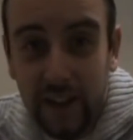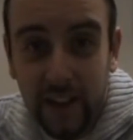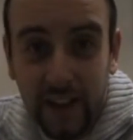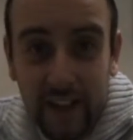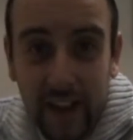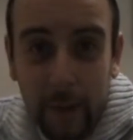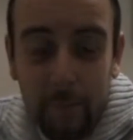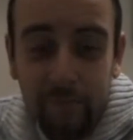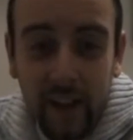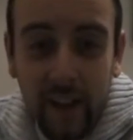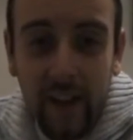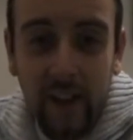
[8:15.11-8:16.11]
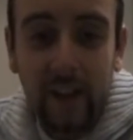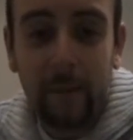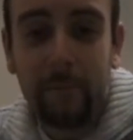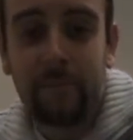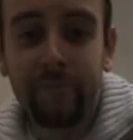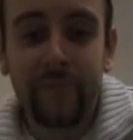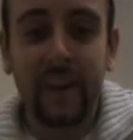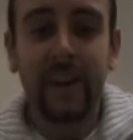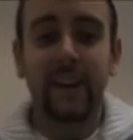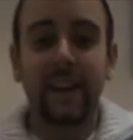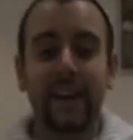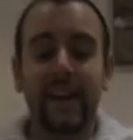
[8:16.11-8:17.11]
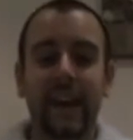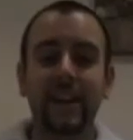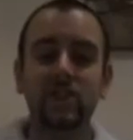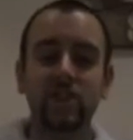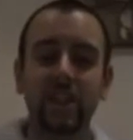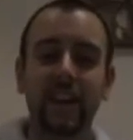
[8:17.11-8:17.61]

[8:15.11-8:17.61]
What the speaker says: like that. It